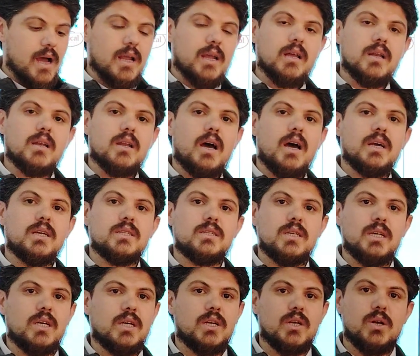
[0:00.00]
Angle
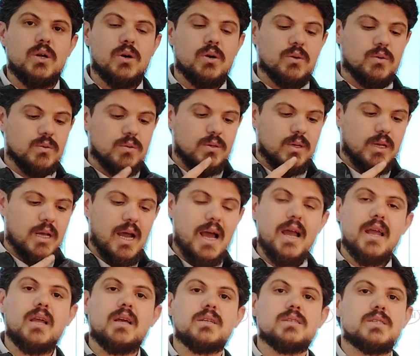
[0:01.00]
90? No.
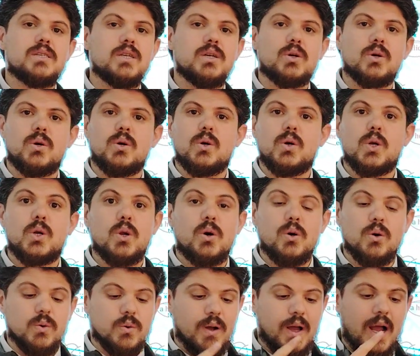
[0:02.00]
Angle 0?
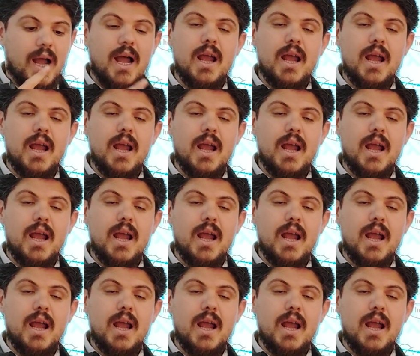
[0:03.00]
No.